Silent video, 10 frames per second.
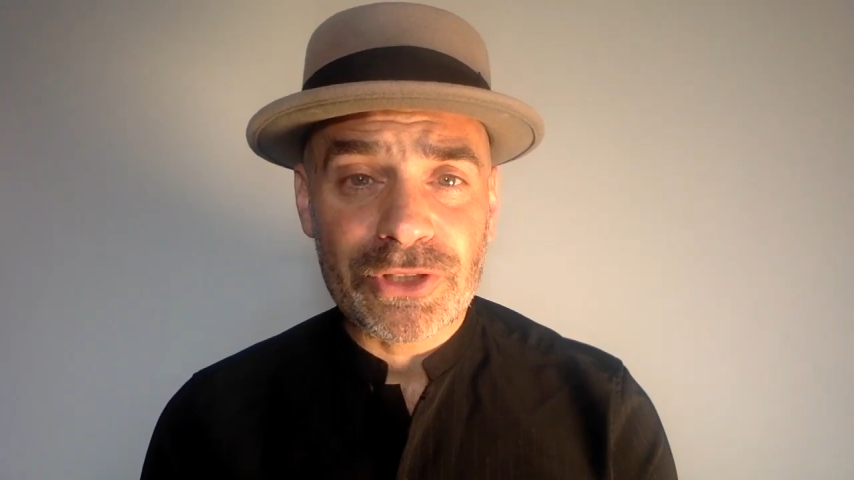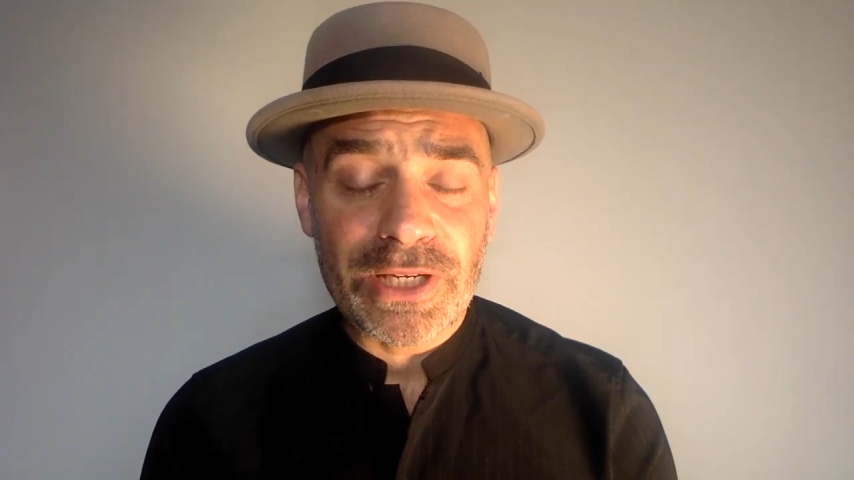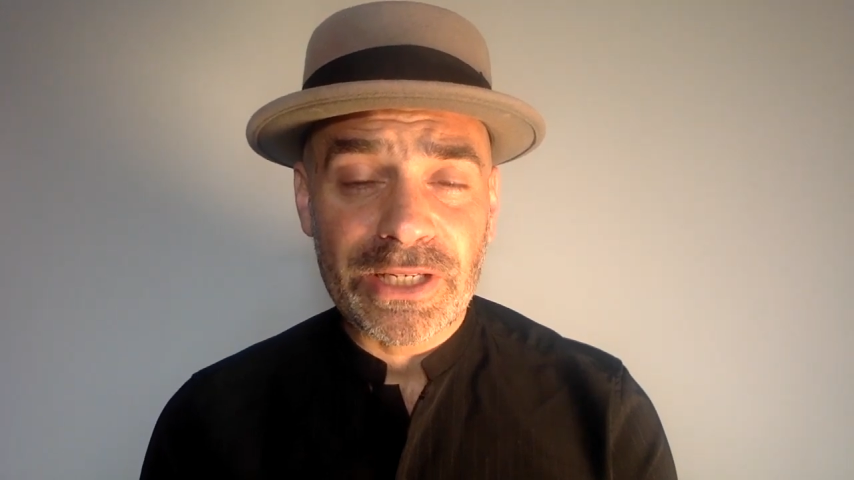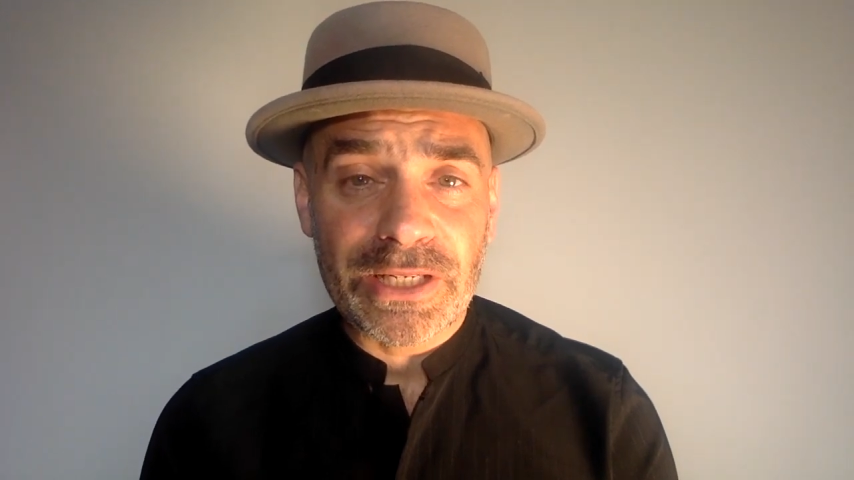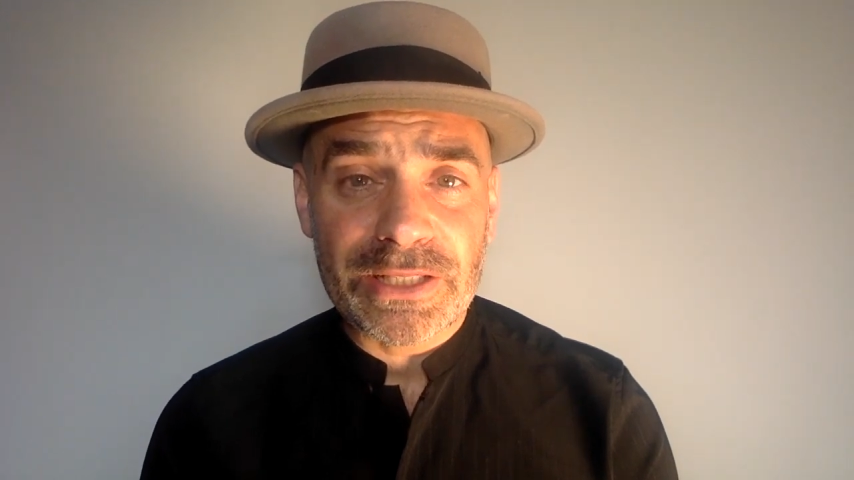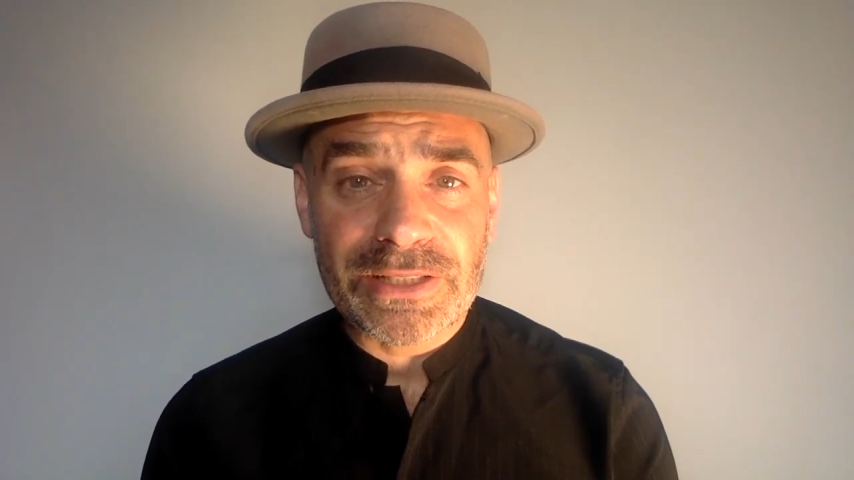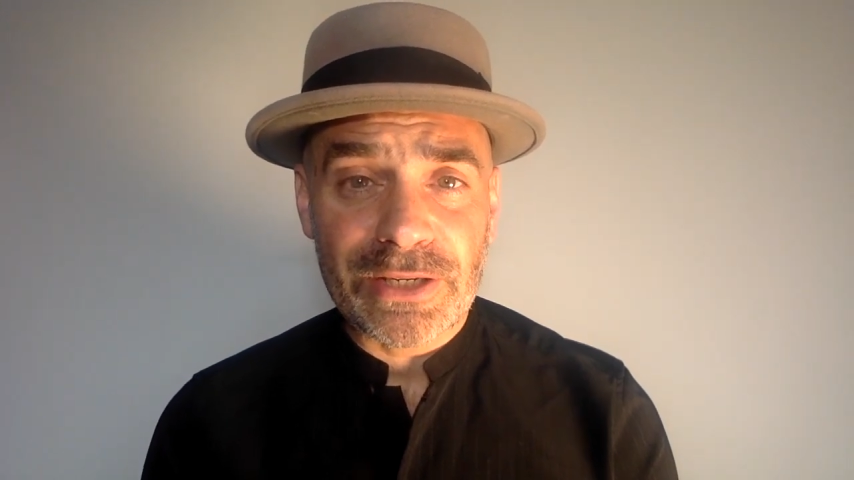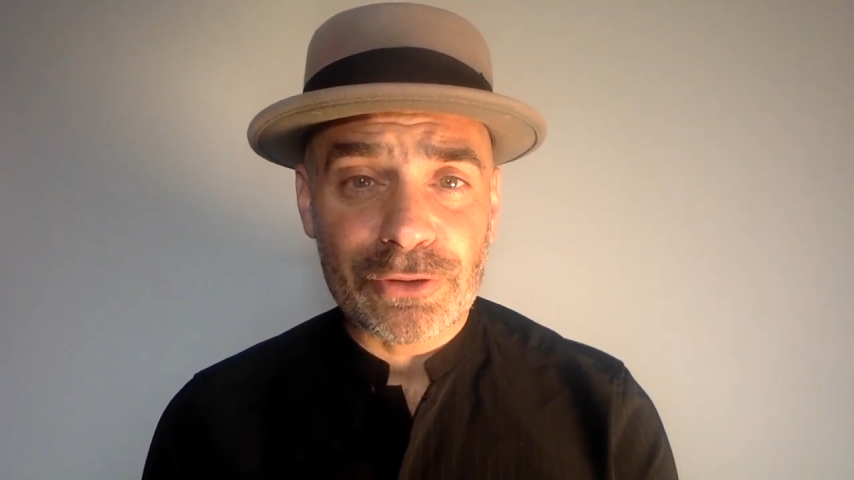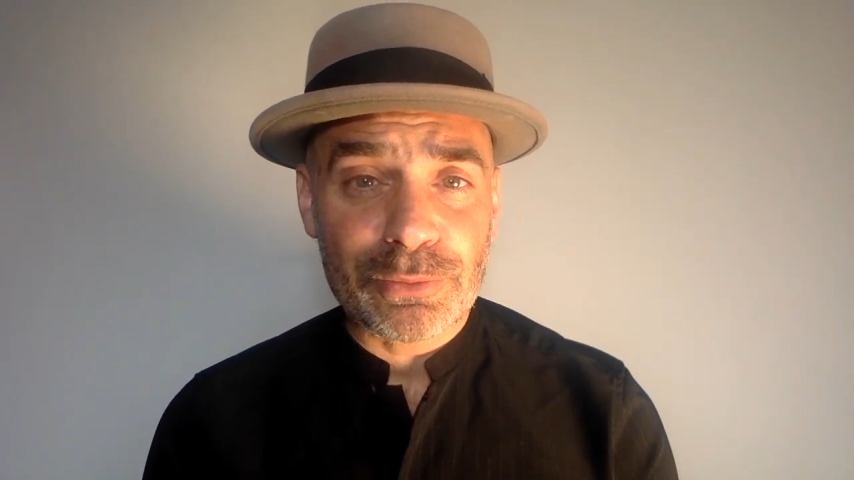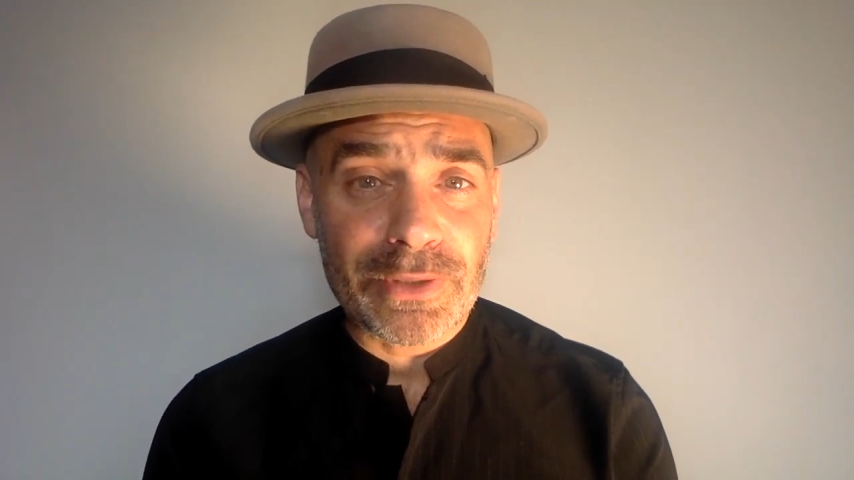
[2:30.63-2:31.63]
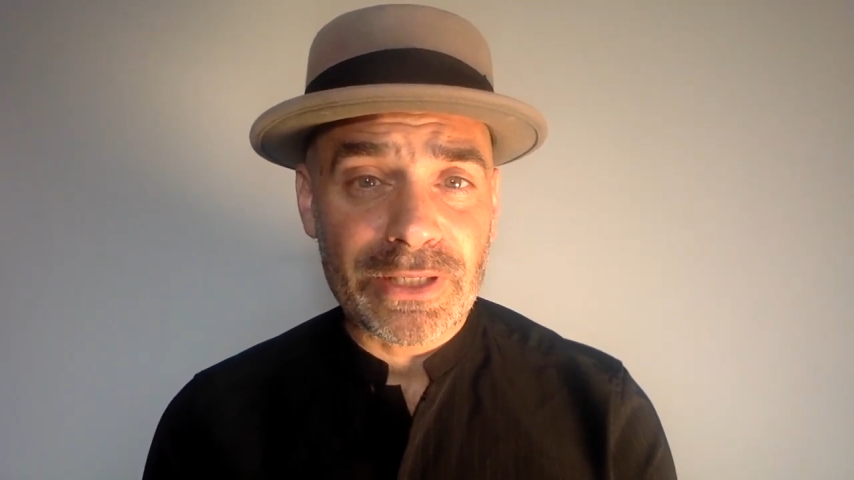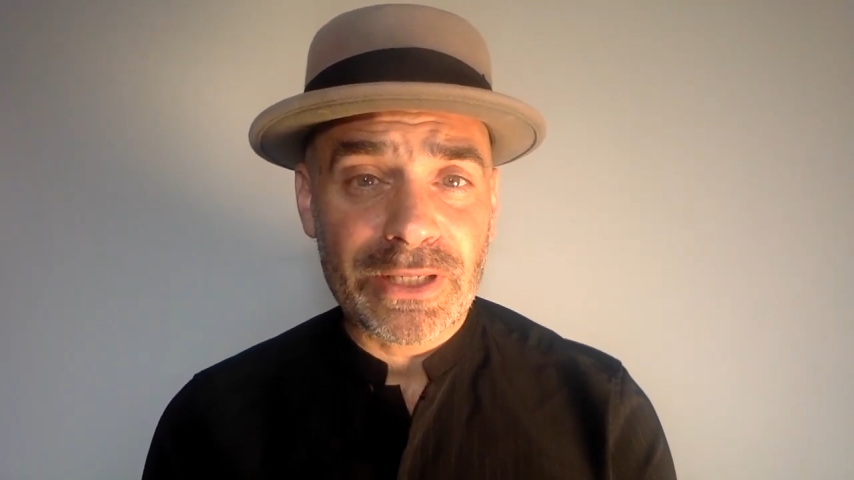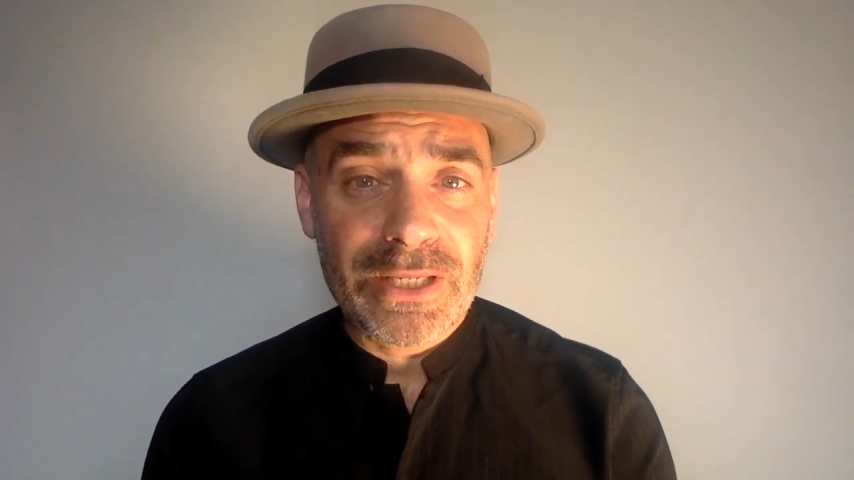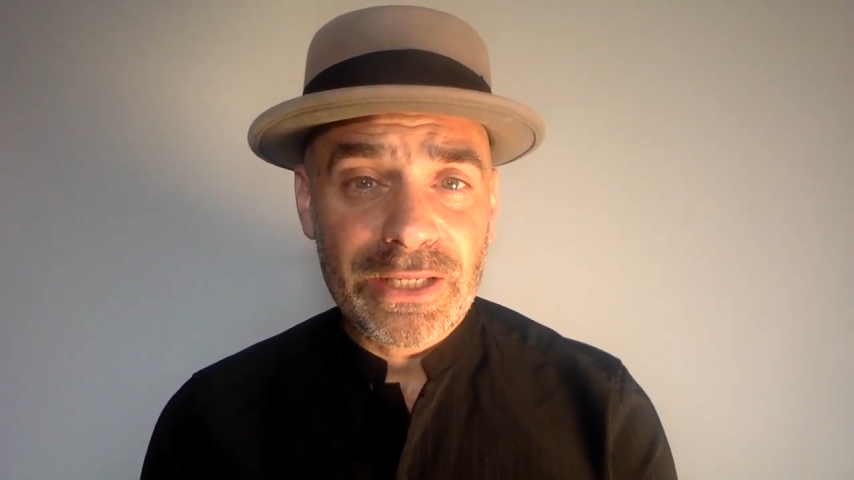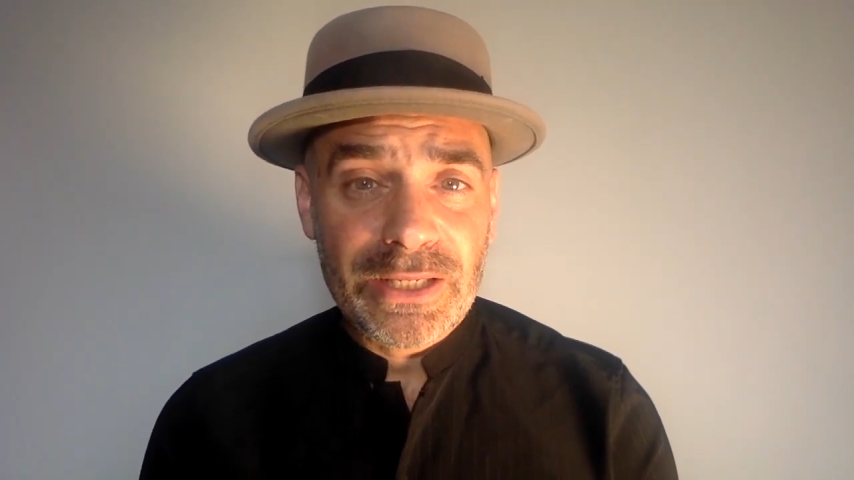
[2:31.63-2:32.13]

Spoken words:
Secondly, it tells me,